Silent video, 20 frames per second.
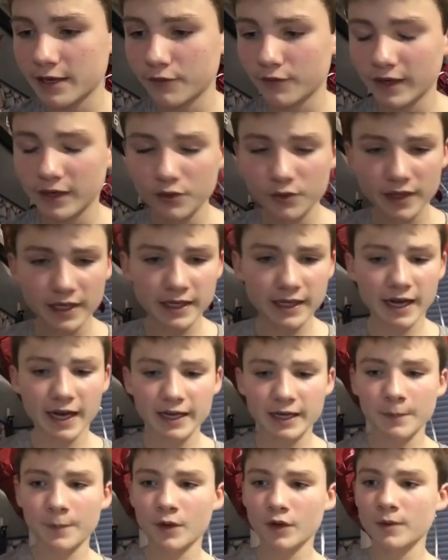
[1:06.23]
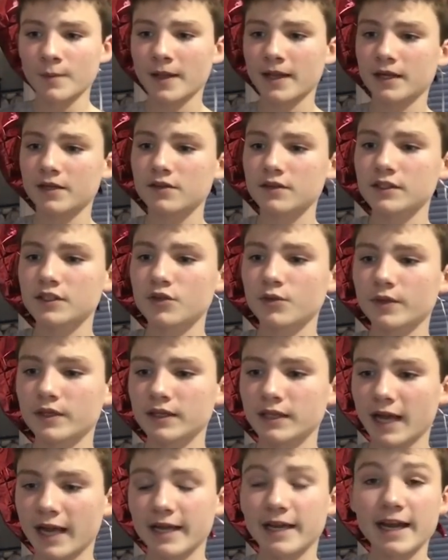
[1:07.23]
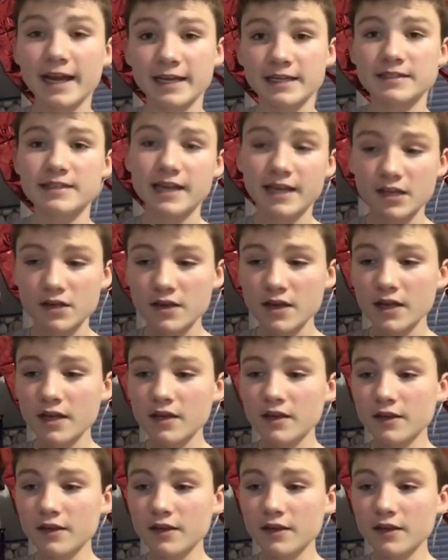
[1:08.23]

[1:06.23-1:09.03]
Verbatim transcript: If I don't get 9, I'm automatically doing 9 and 10.